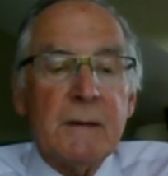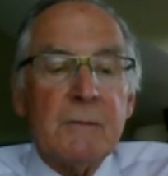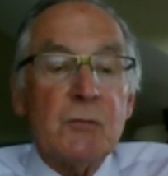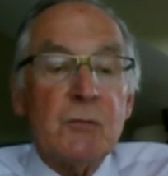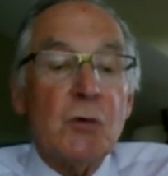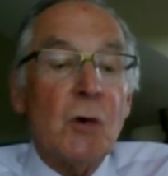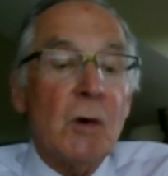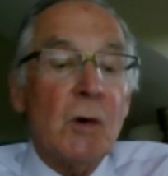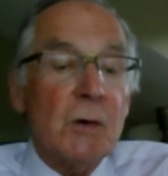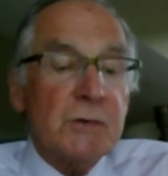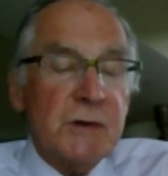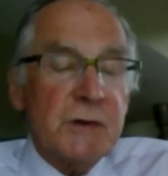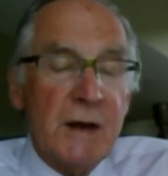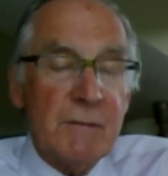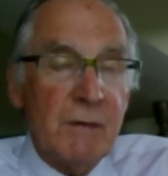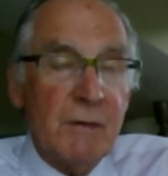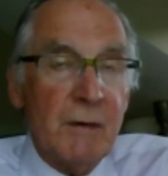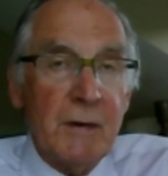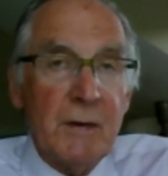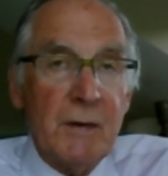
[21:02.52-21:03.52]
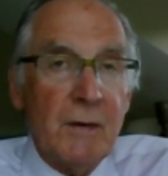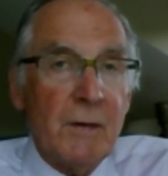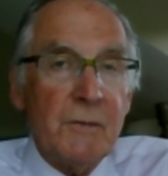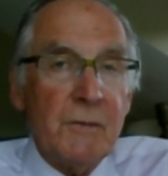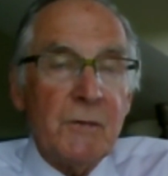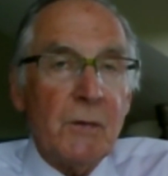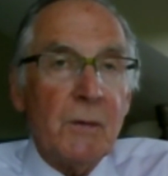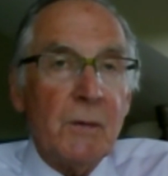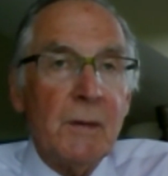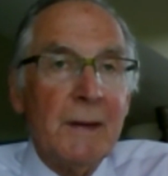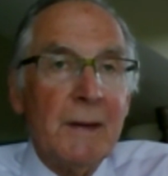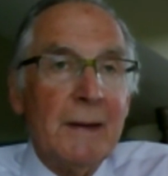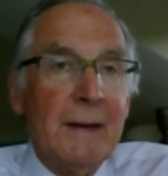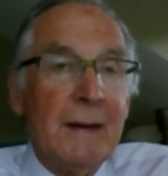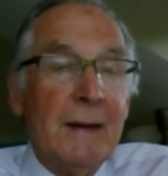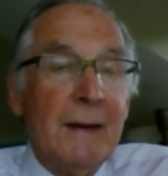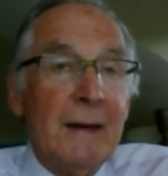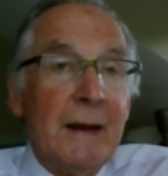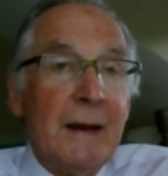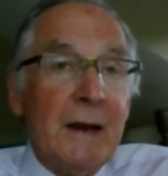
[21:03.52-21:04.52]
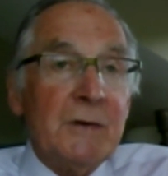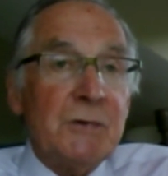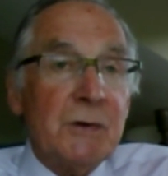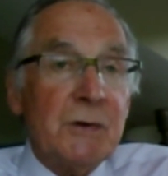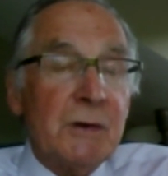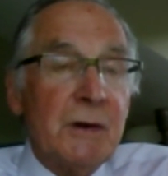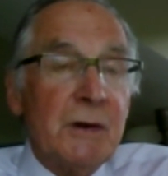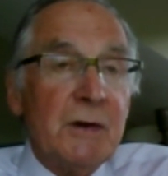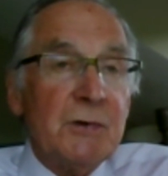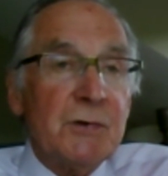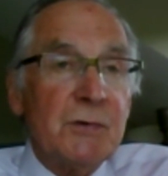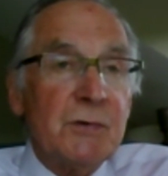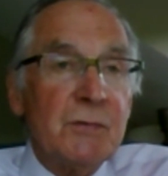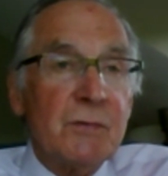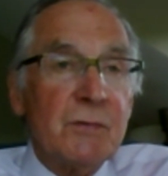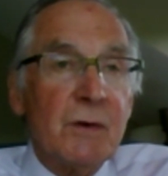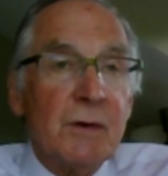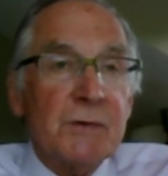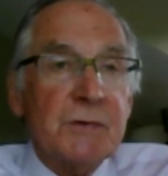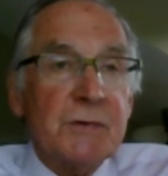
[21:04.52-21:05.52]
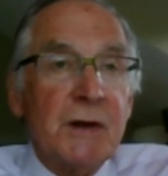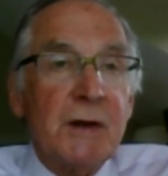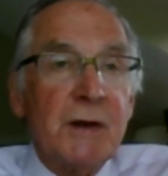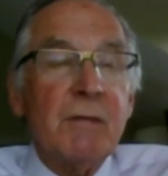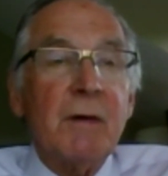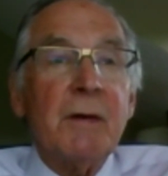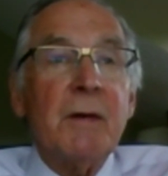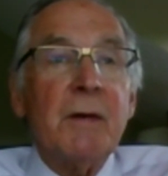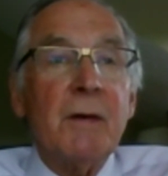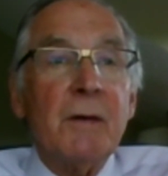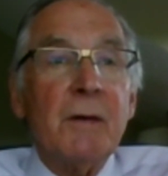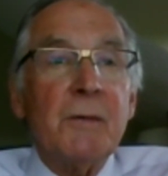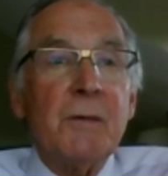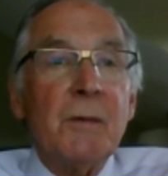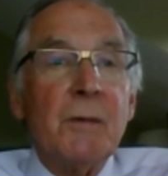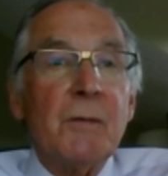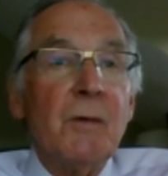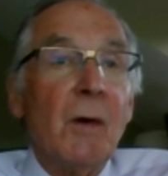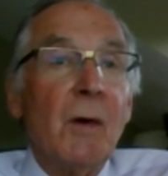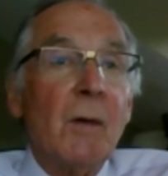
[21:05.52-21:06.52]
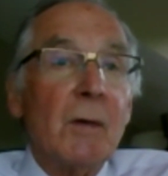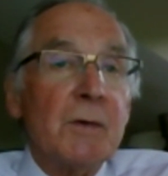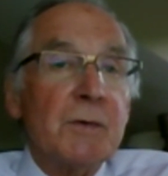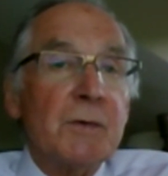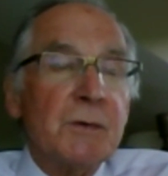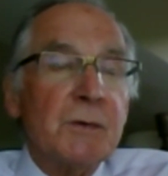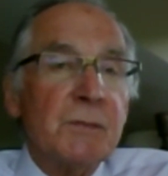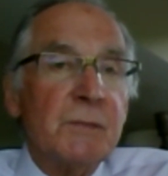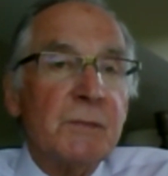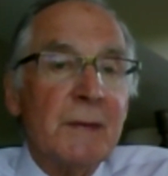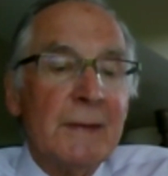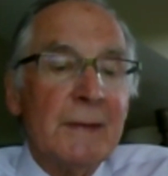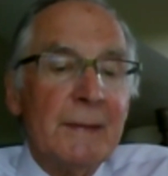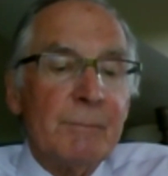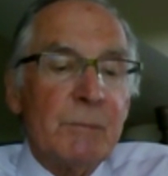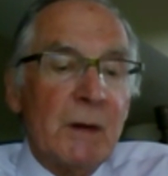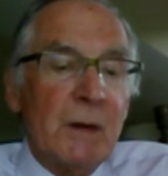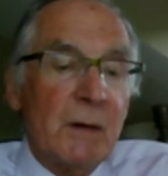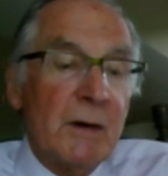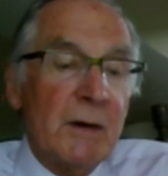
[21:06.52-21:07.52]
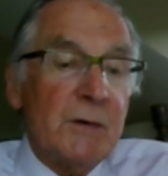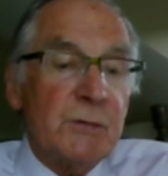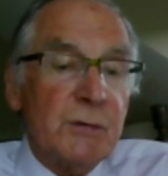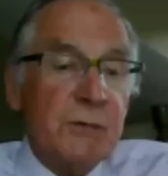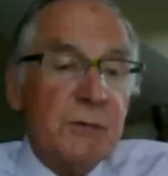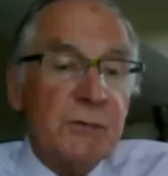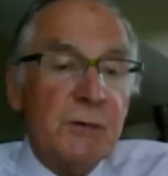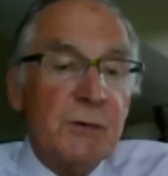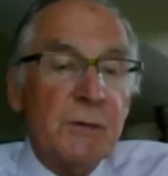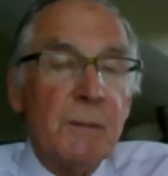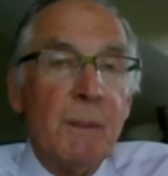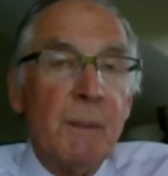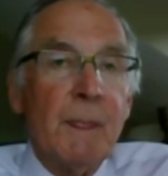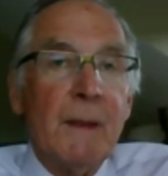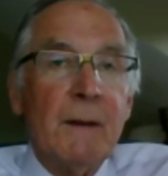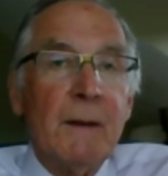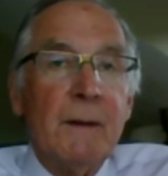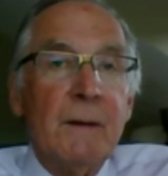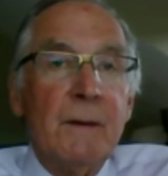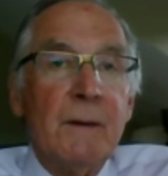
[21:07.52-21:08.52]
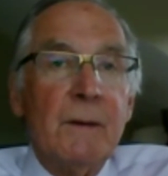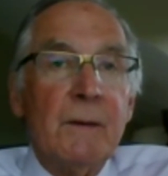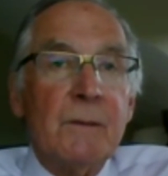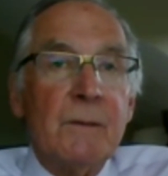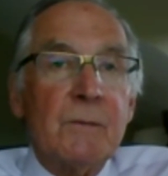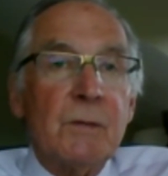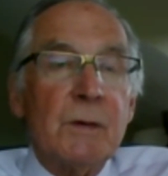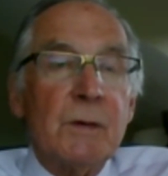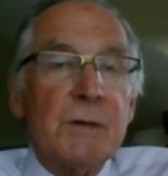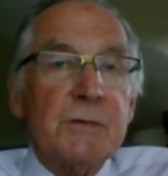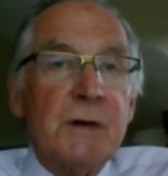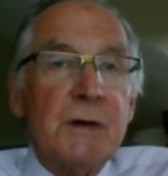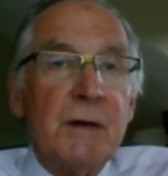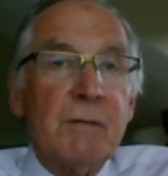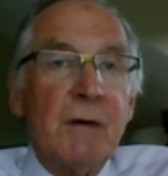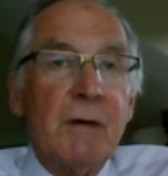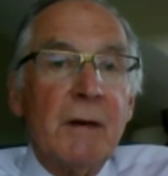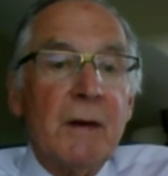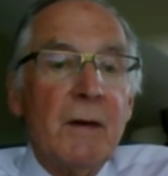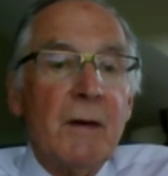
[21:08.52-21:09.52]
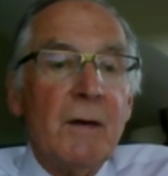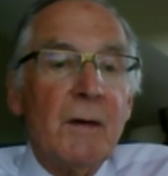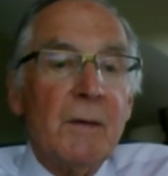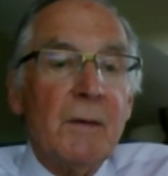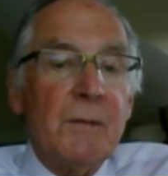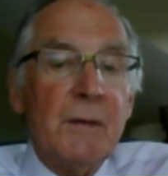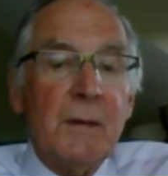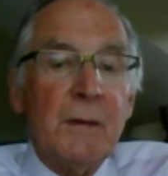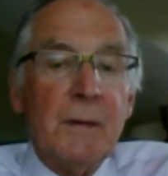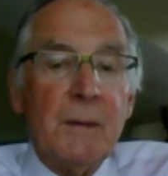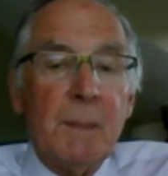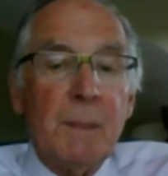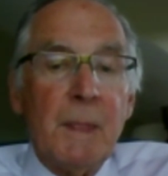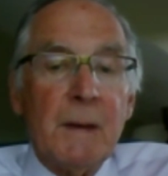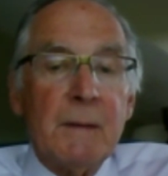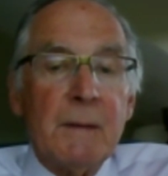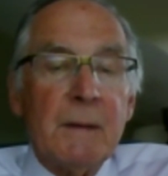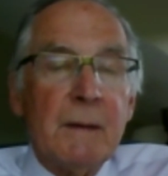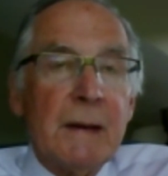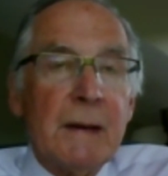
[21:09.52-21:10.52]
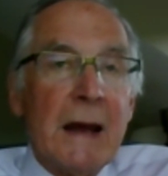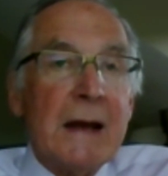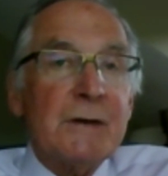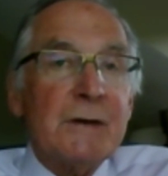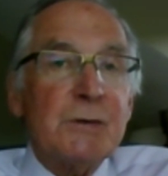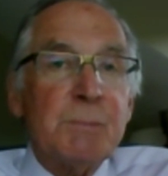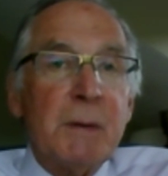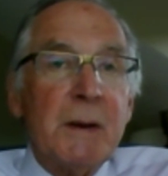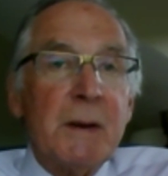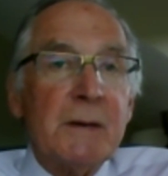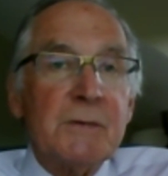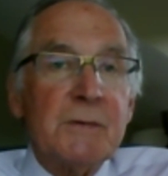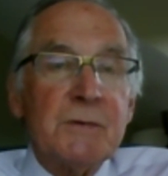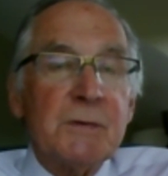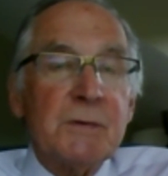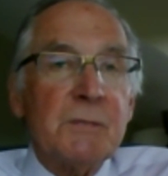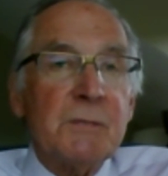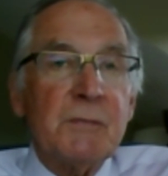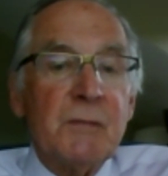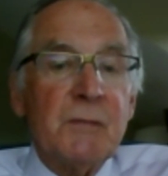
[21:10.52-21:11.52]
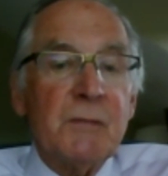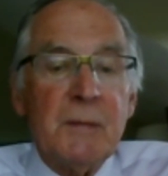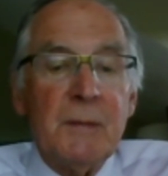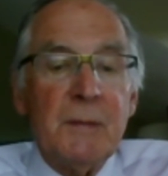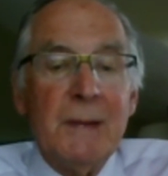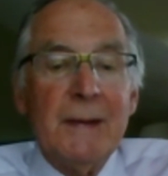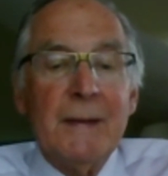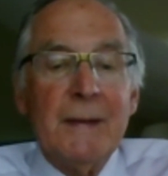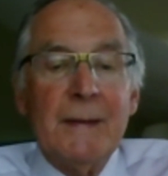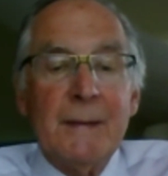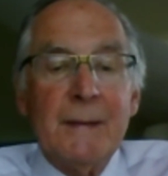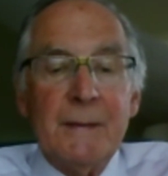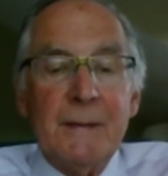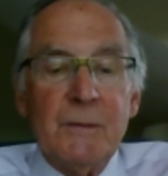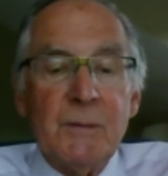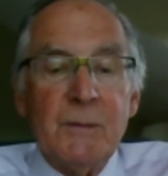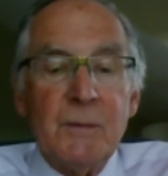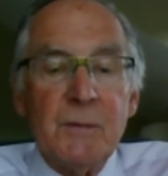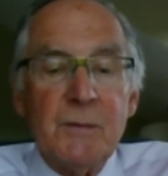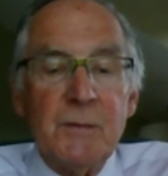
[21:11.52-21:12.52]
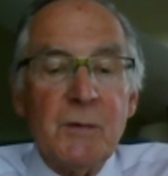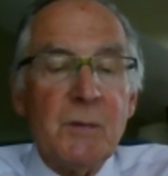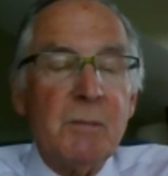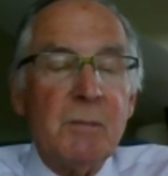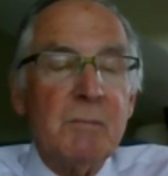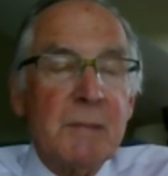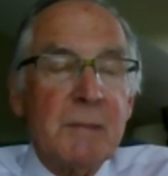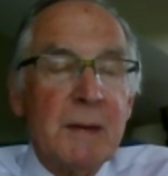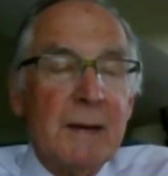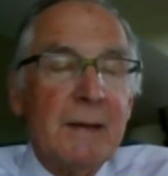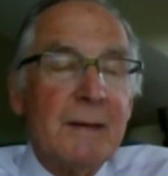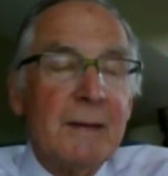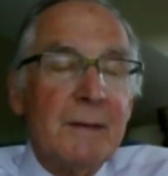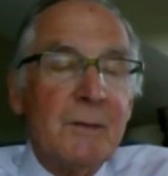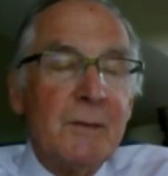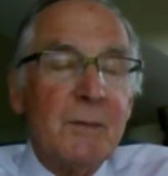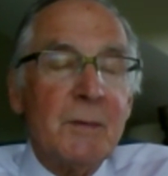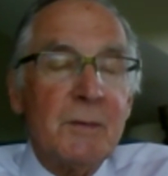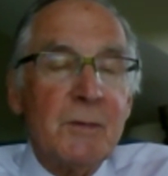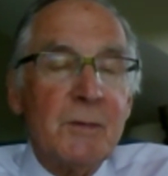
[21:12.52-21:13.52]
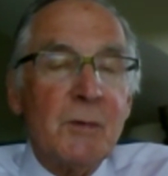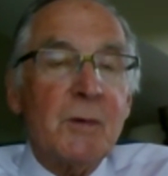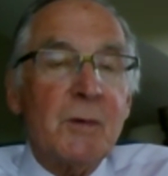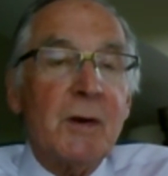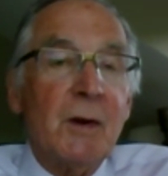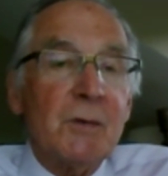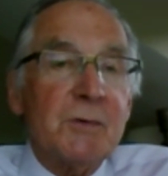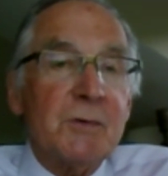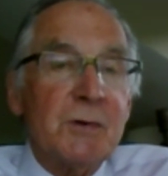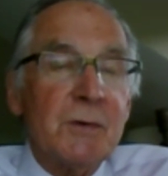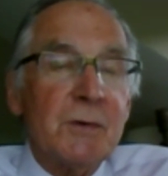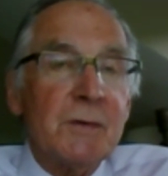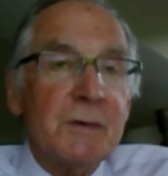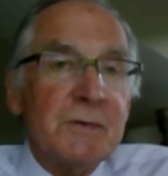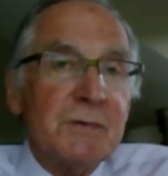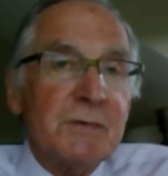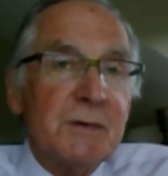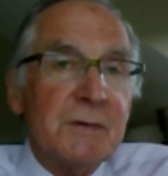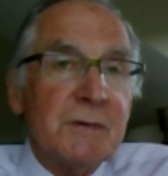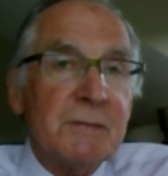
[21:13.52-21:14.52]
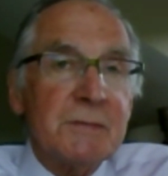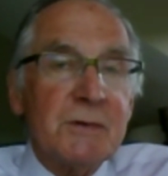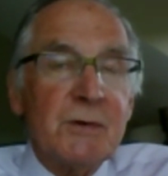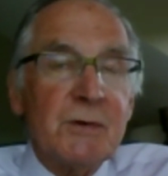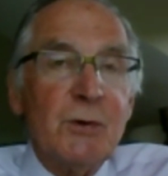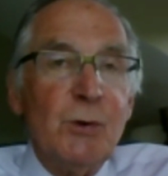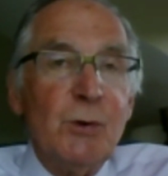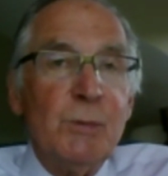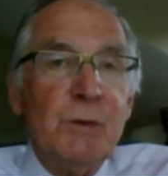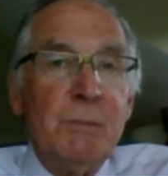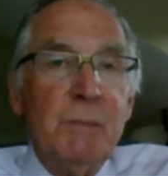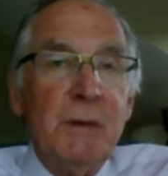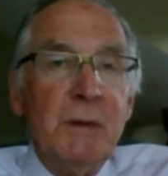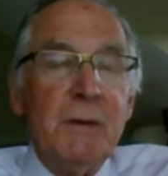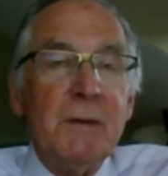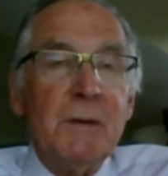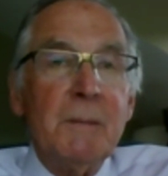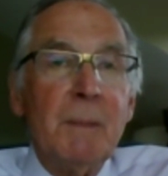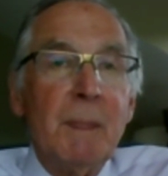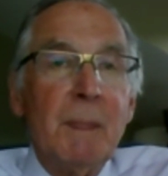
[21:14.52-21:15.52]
draws heavily on your education, draws heavily on your knowledge of literature, draws heavily on aspects of your culture as a human being,